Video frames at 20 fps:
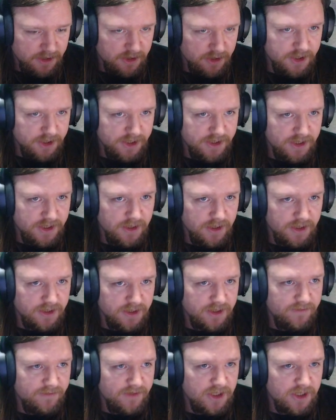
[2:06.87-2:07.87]
East Indies, and
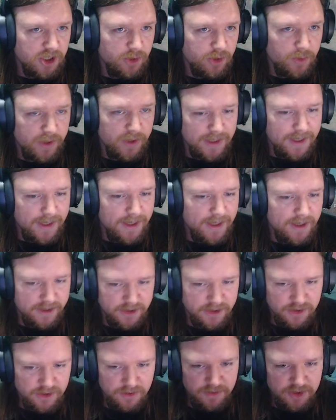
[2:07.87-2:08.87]
eventually we can annex
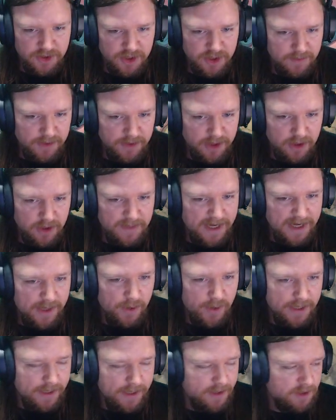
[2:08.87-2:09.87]
them so they become our
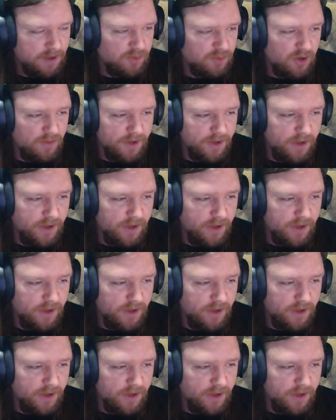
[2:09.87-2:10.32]
land proper.